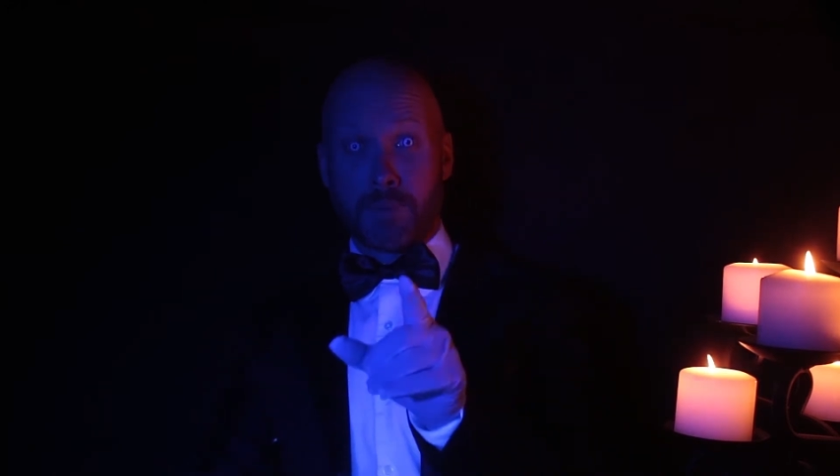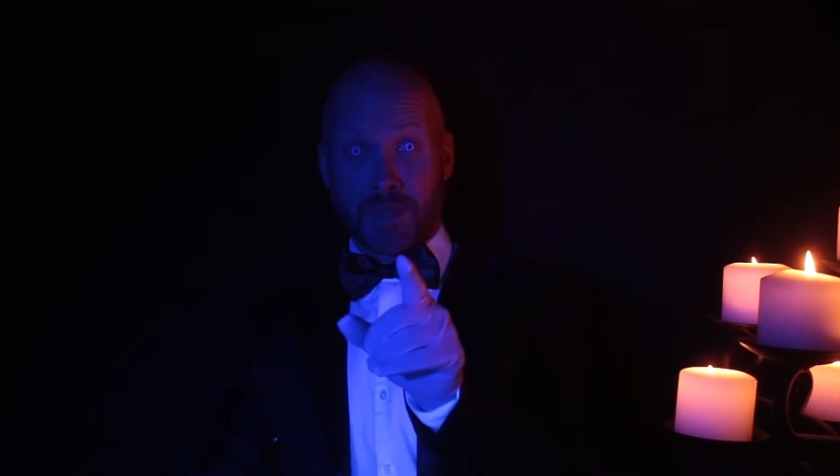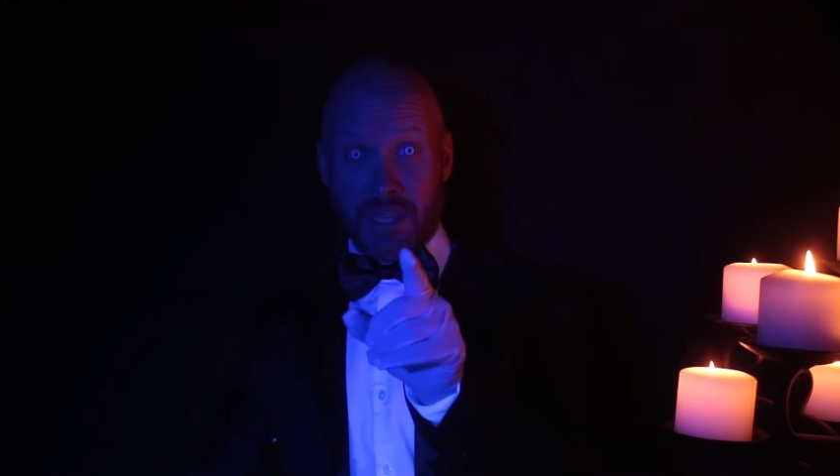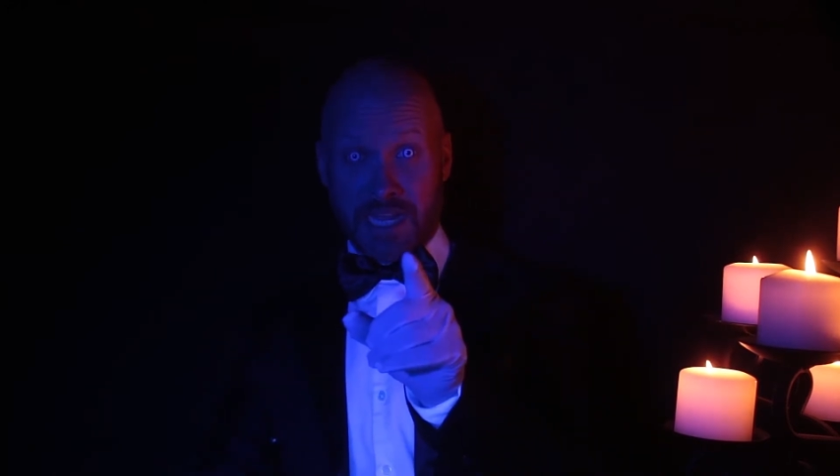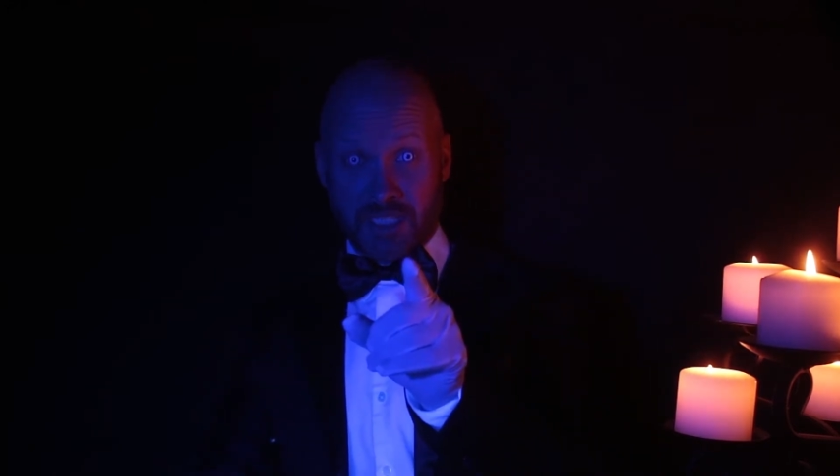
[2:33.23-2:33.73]

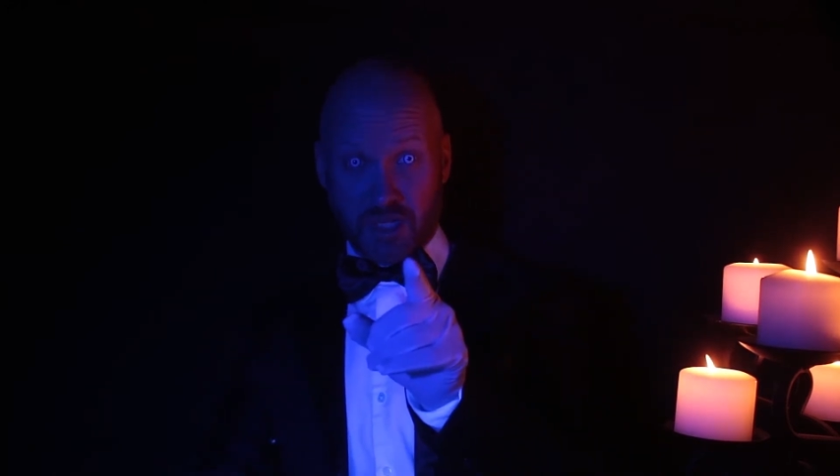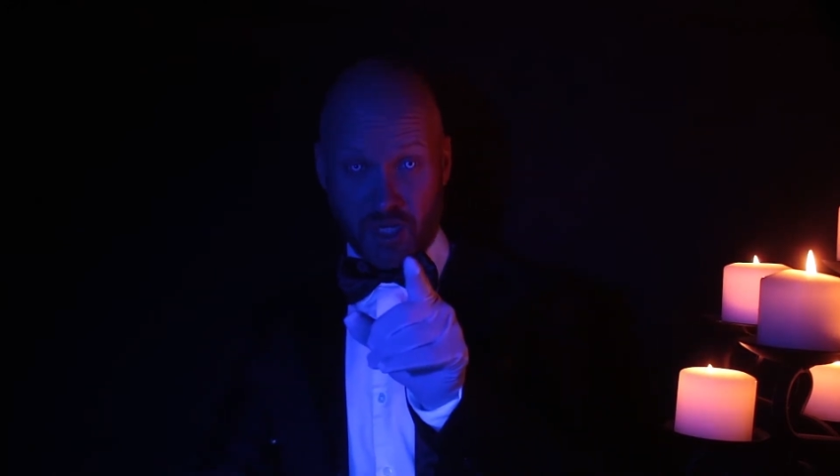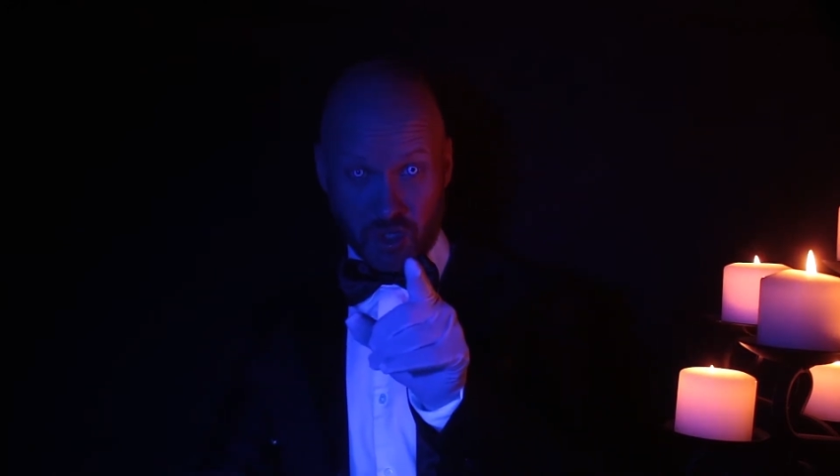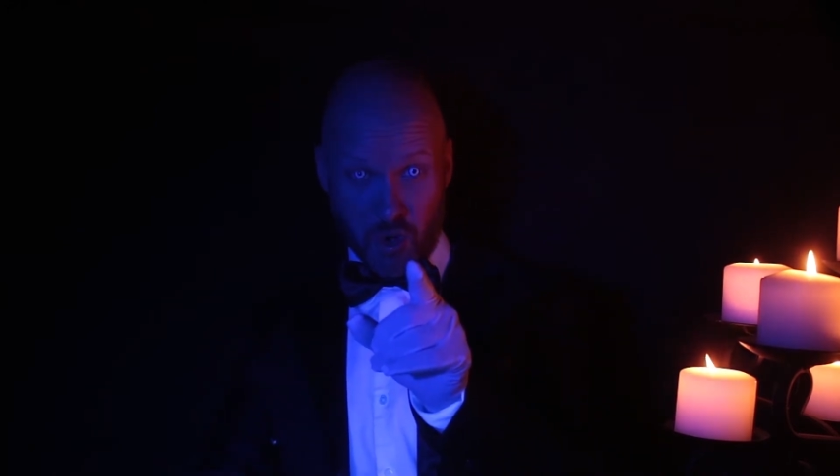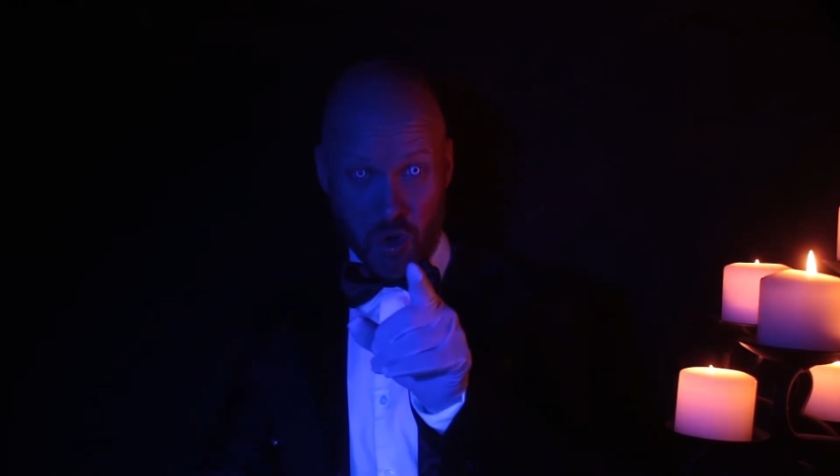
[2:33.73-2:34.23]
"But that's
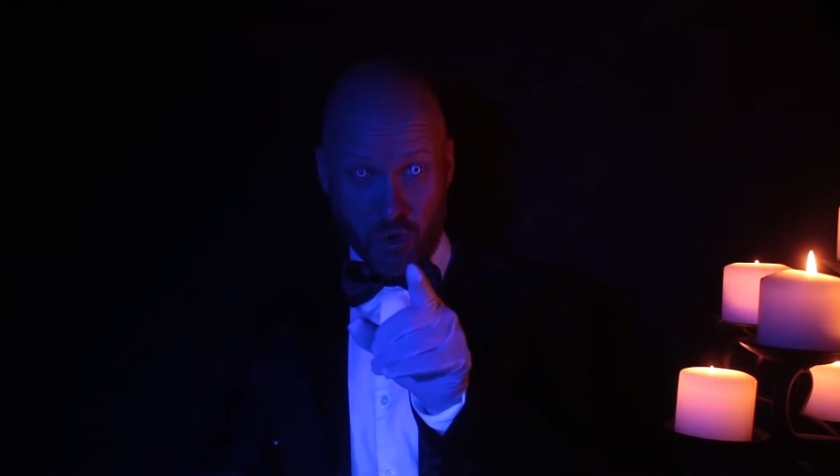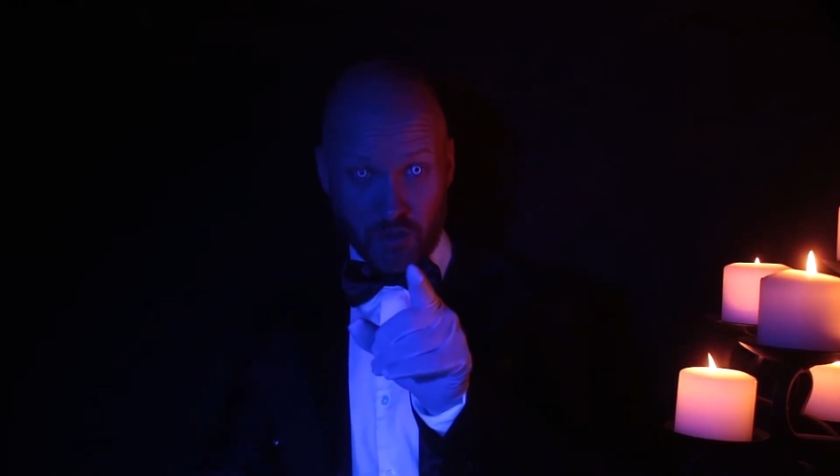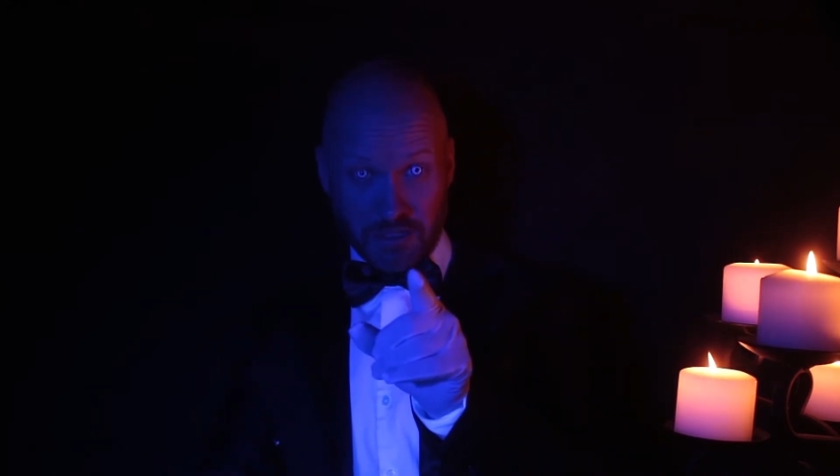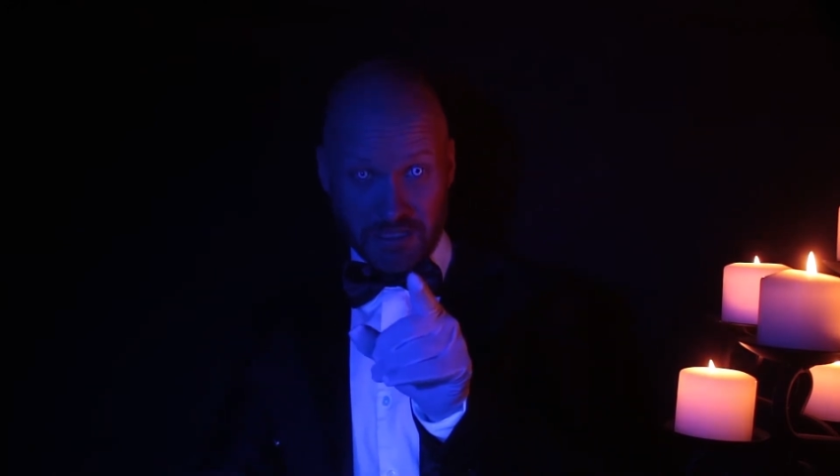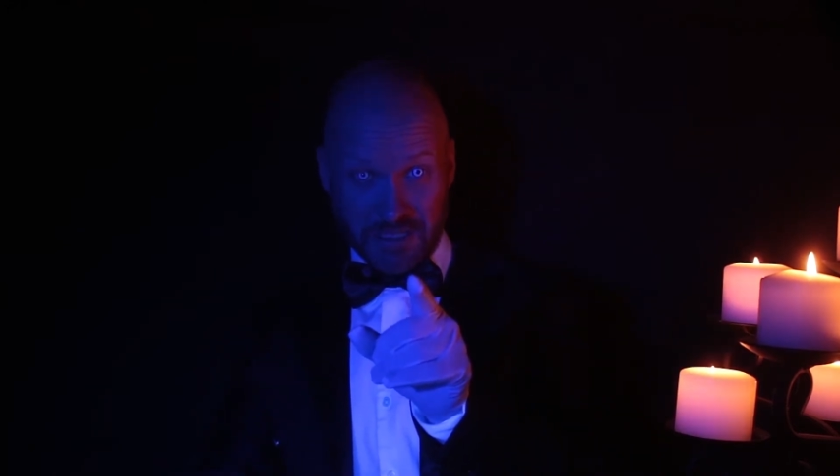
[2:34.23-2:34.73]
not
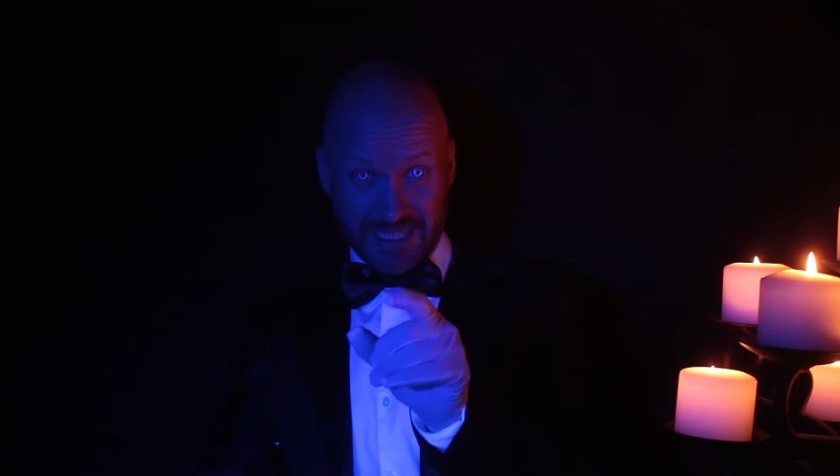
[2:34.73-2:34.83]
all,"